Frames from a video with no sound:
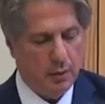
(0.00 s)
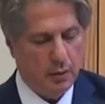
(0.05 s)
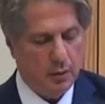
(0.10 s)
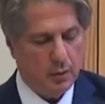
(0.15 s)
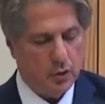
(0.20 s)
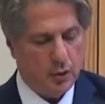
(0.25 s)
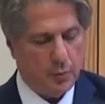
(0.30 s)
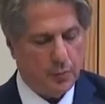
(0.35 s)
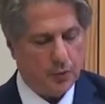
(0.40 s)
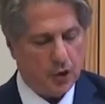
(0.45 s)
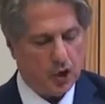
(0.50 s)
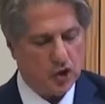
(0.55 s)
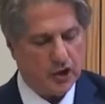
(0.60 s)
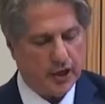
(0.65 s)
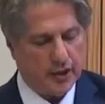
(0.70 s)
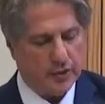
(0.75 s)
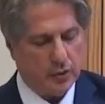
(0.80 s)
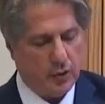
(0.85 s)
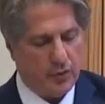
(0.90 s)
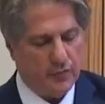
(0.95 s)
The
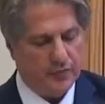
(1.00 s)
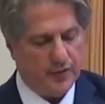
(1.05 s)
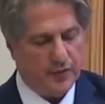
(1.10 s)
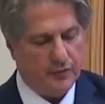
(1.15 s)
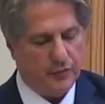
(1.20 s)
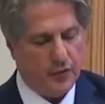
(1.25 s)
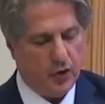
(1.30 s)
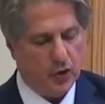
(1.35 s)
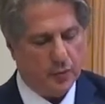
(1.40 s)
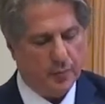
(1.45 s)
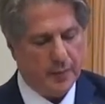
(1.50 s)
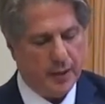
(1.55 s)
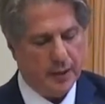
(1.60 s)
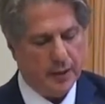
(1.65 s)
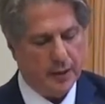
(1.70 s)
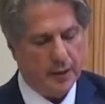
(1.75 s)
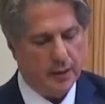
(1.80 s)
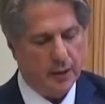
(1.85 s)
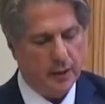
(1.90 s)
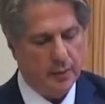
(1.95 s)
project of
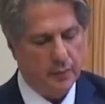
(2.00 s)
reforming